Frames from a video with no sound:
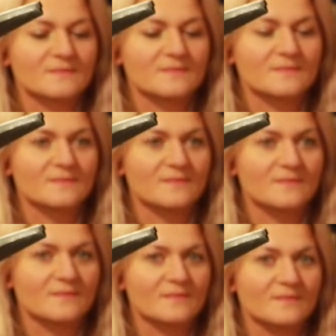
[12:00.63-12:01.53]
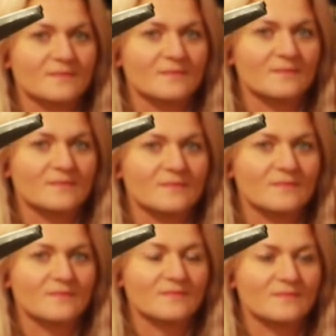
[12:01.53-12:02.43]

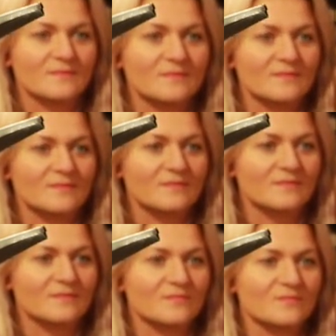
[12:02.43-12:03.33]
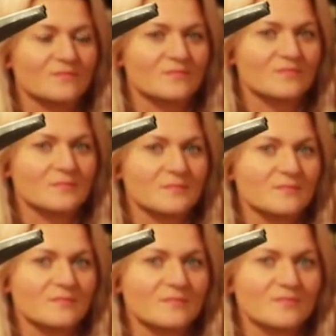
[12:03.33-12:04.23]

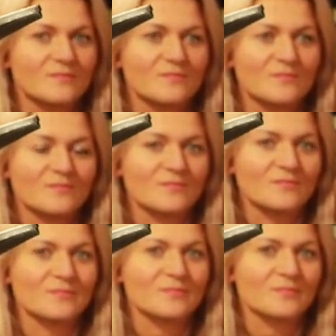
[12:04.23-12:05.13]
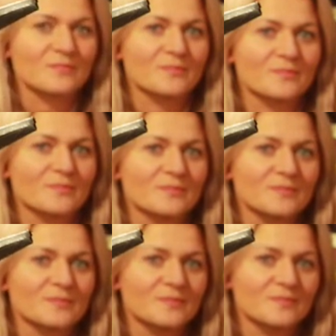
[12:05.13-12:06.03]

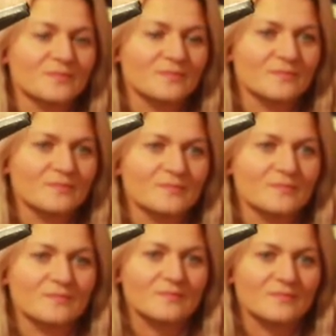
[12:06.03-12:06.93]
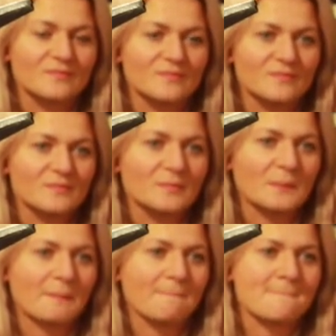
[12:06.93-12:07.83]

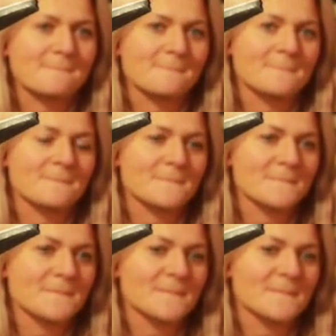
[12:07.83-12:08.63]
[no speech]